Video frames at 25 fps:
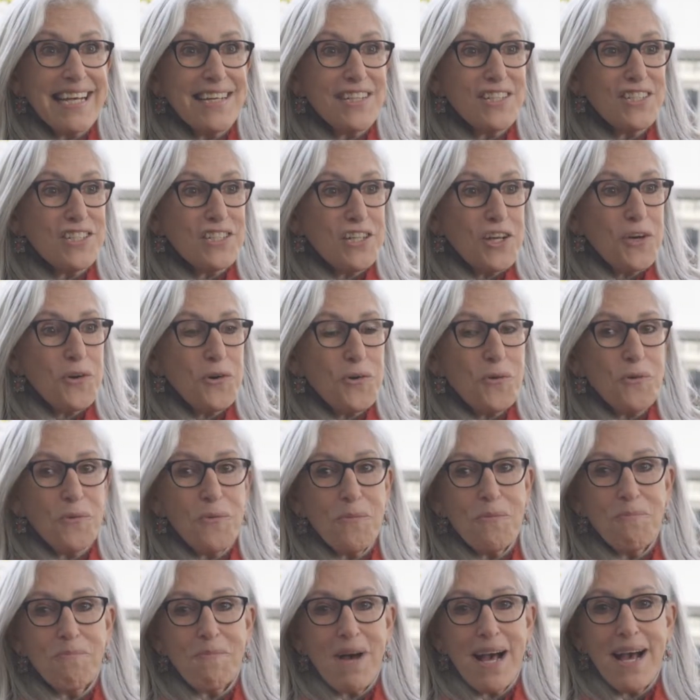
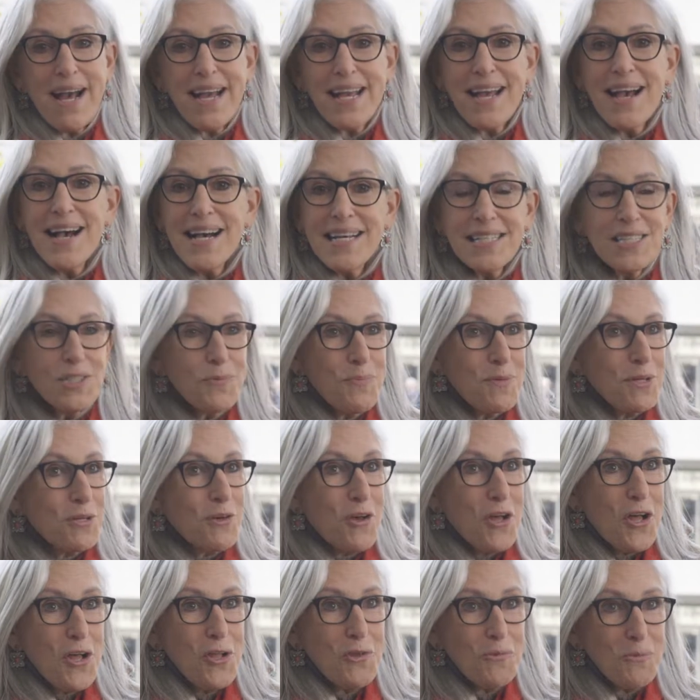So my husband
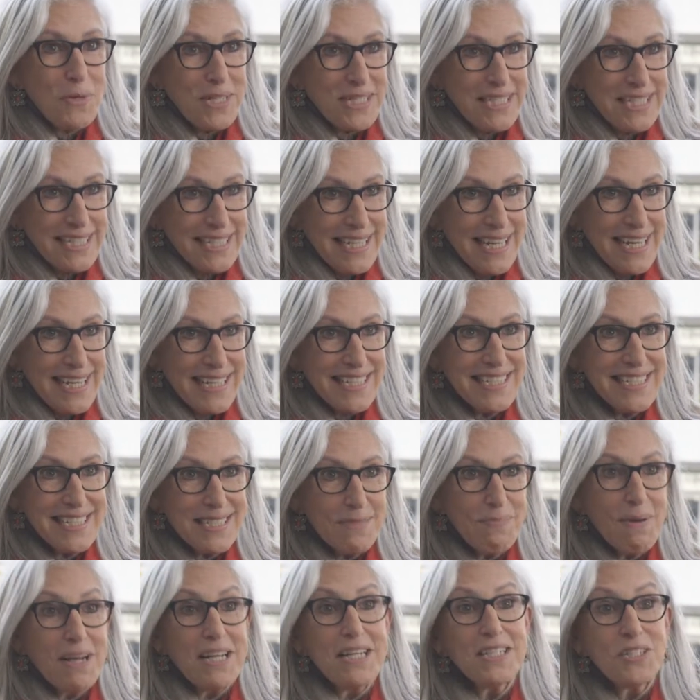always
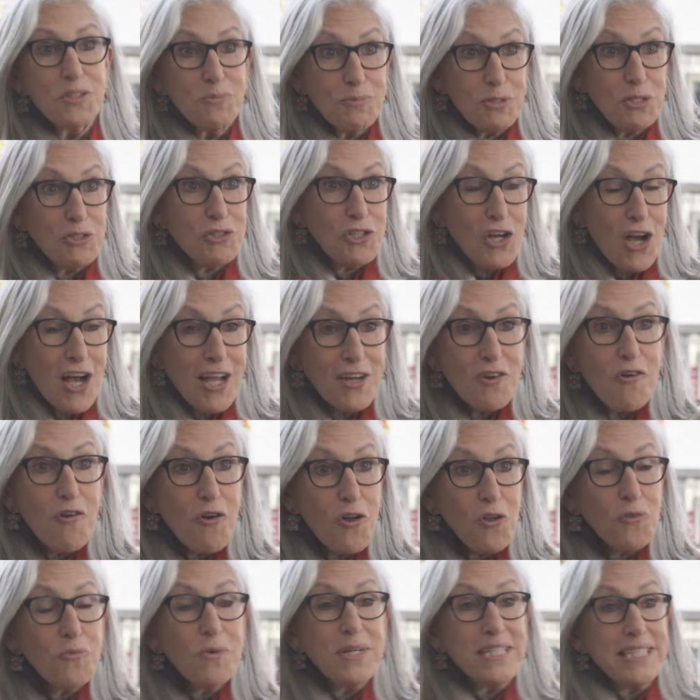says, my husband John
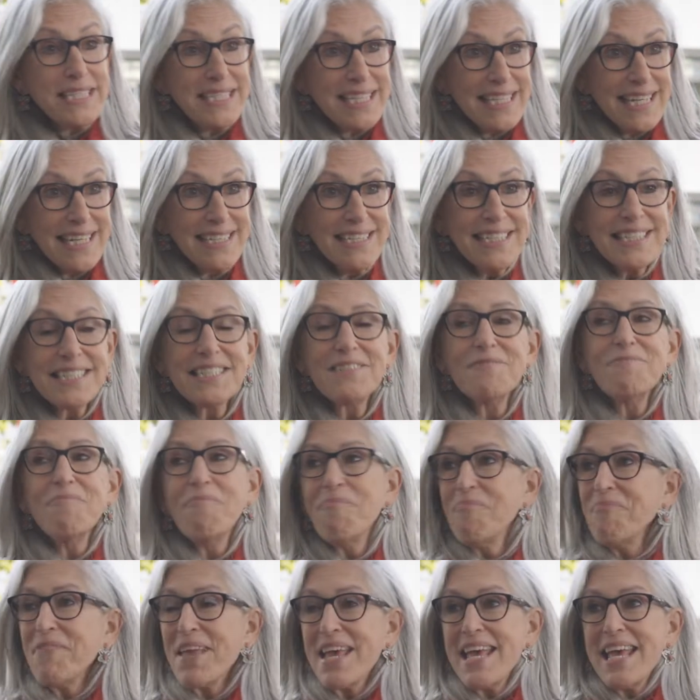always says,
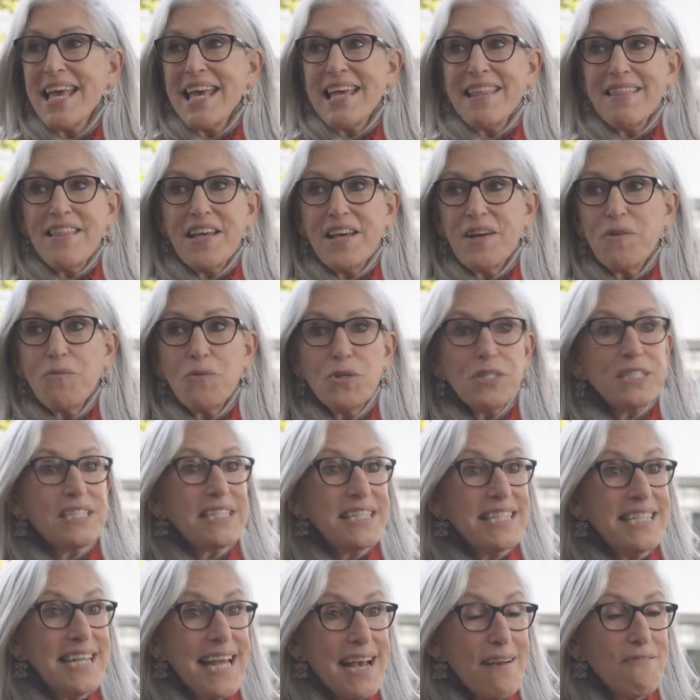there
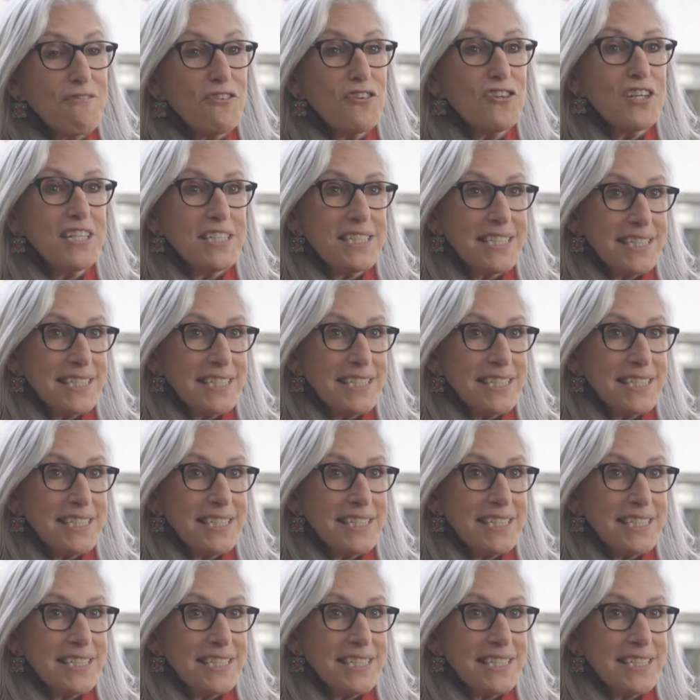was never a